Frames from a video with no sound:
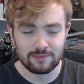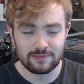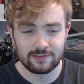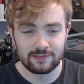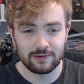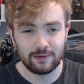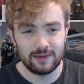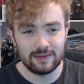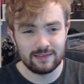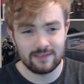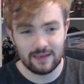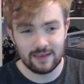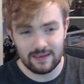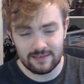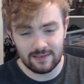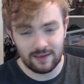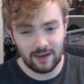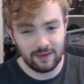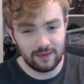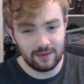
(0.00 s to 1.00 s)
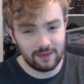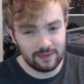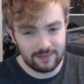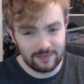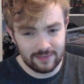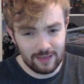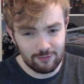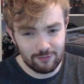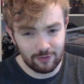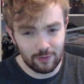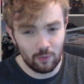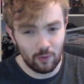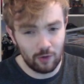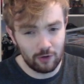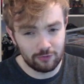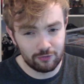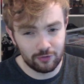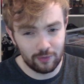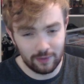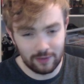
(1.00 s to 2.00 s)
So it's definitely
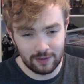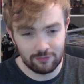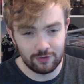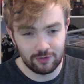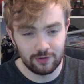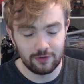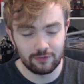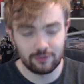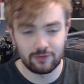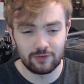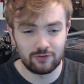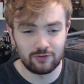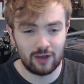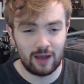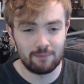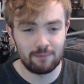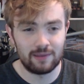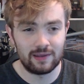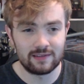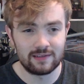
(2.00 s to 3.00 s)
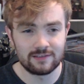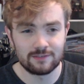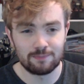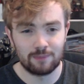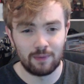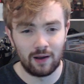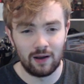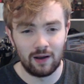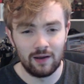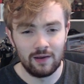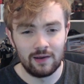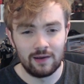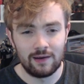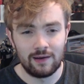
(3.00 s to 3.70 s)
worth doing if you do have the champions, but